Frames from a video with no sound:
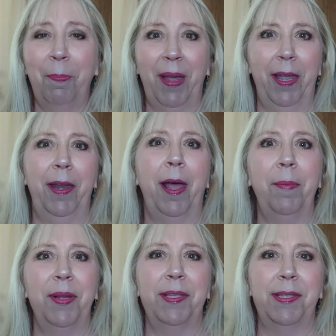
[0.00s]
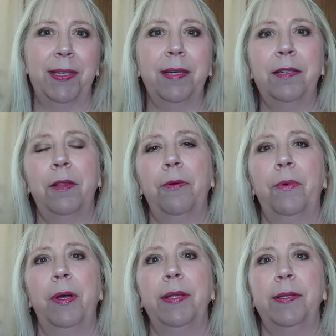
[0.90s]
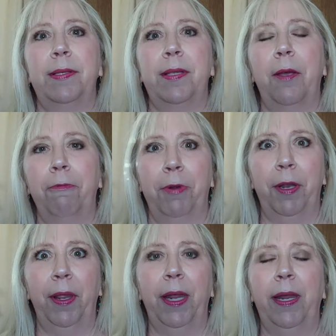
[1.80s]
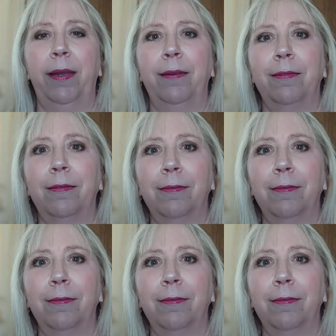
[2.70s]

But I'm going to stick to the ones that really